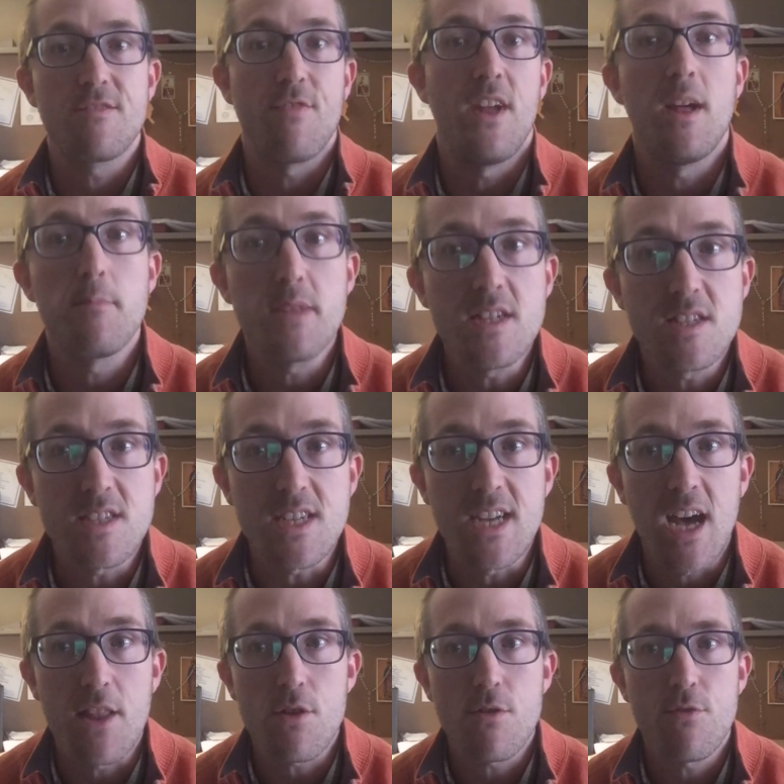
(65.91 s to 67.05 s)
families
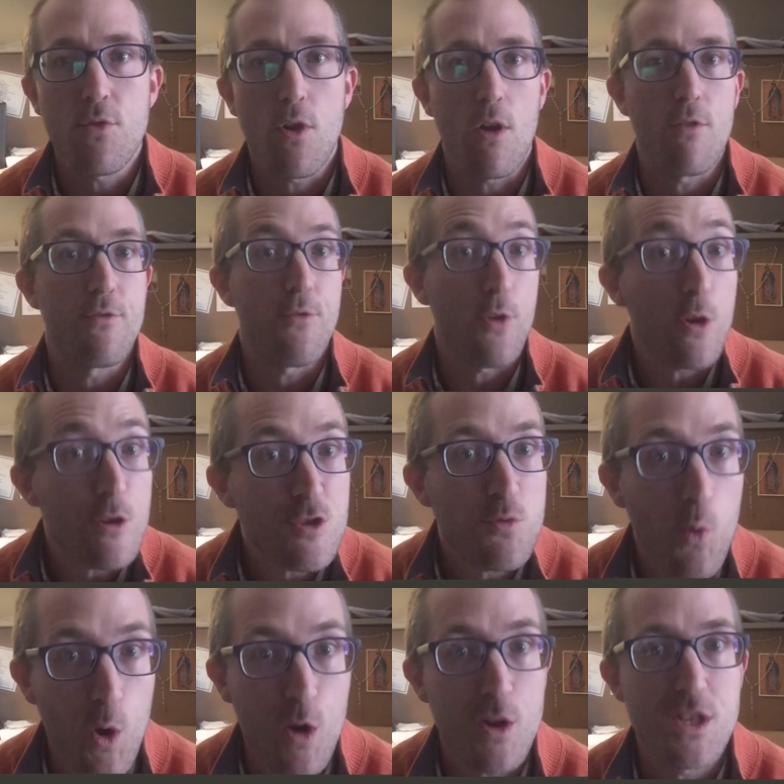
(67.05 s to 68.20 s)
together for our first
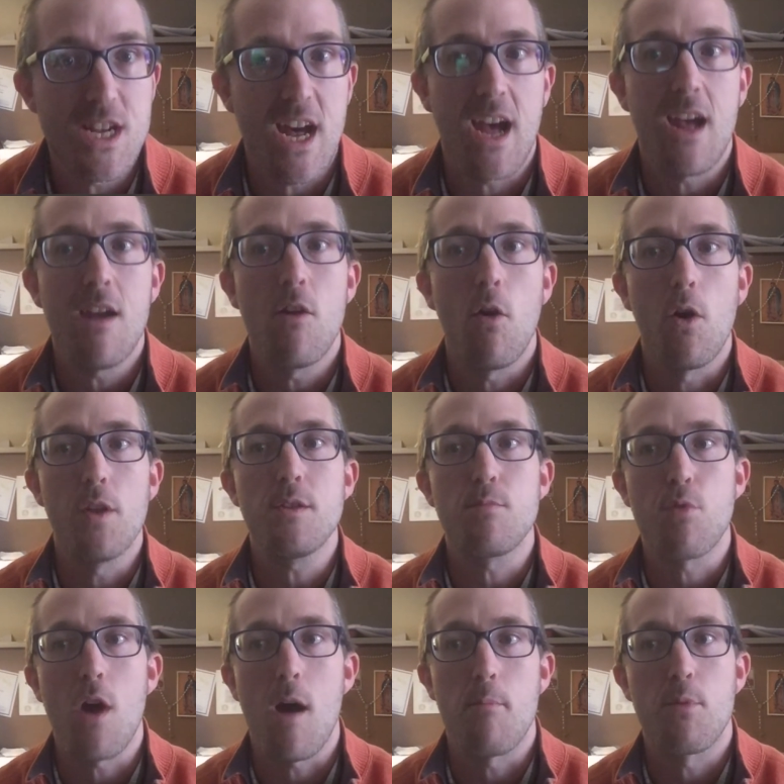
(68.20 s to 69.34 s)
work day on the
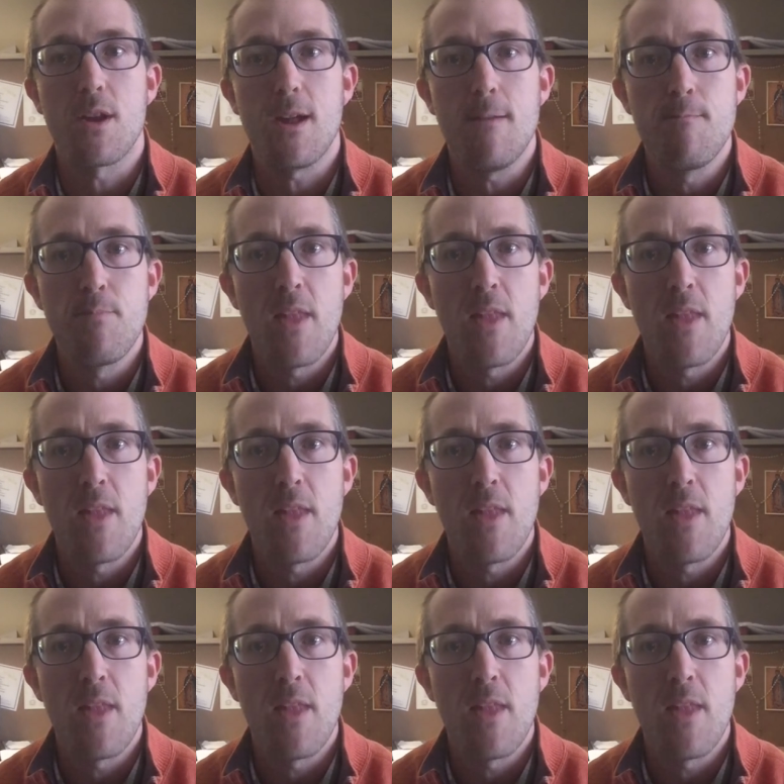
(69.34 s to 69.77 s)
property.